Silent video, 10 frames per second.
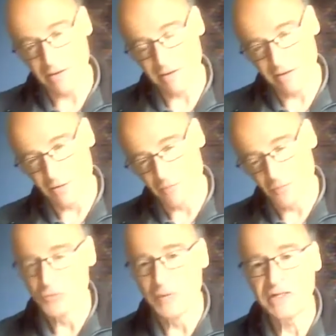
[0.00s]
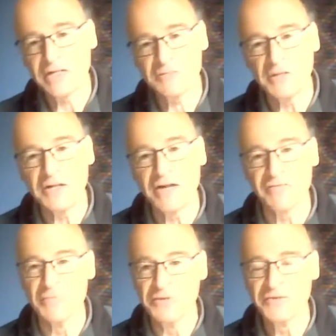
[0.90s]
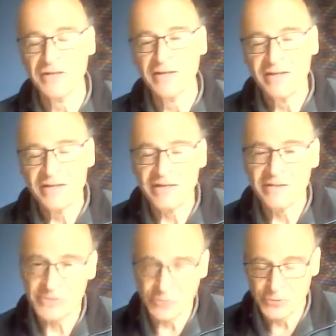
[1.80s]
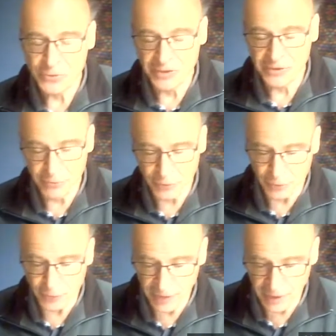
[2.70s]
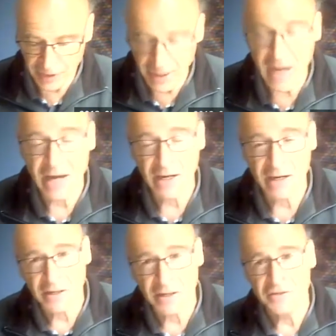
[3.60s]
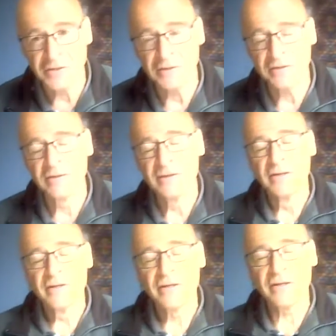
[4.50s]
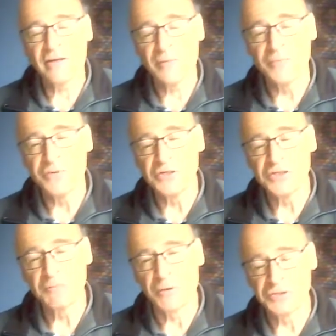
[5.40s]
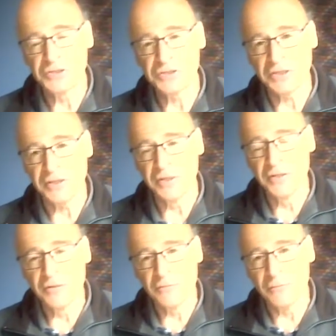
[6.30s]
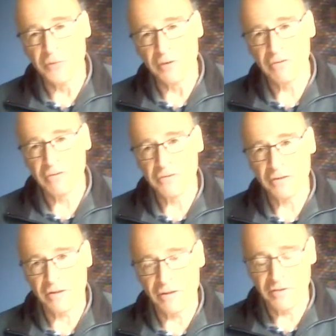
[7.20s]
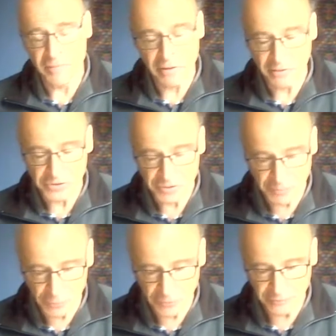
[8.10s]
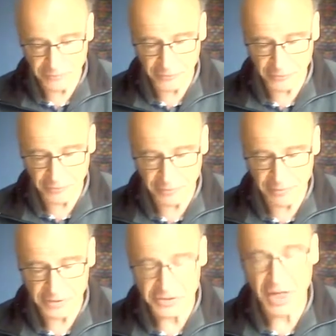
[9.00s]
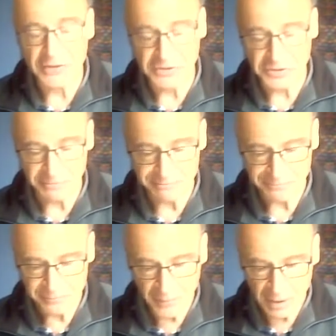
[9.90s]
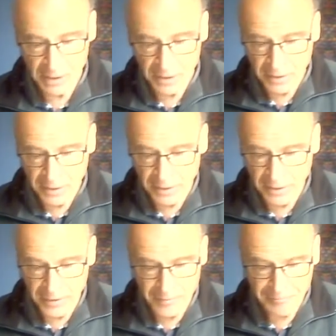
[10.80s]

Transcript: of course, when it has been in government, it has also had a role in aligning British policy with the American support for Zionism. Now,